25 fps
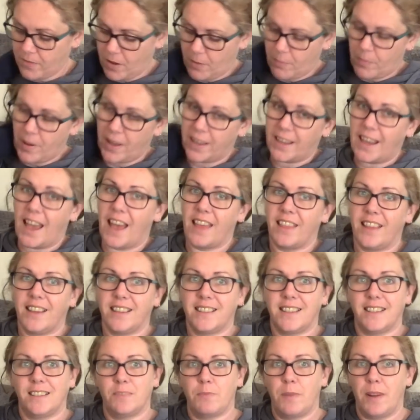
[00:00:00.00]
But yeah,
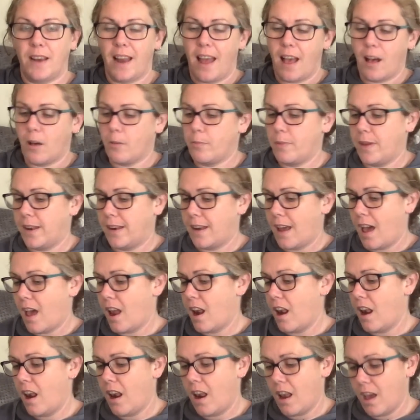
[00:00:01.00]
this has been helping
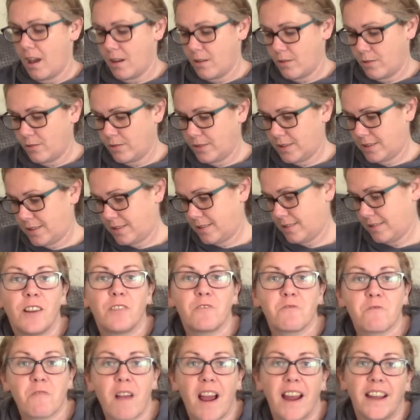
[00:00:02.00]
loads.
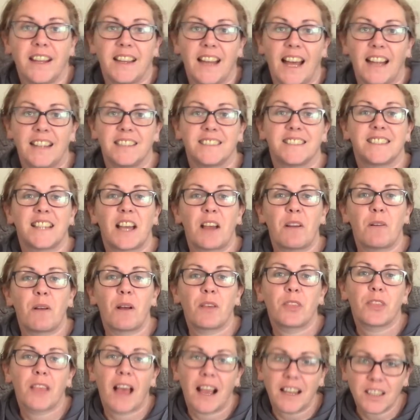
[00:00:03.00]
Right then, so
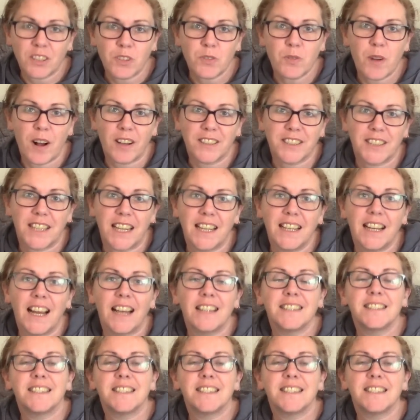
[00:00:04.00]
thanks for watching.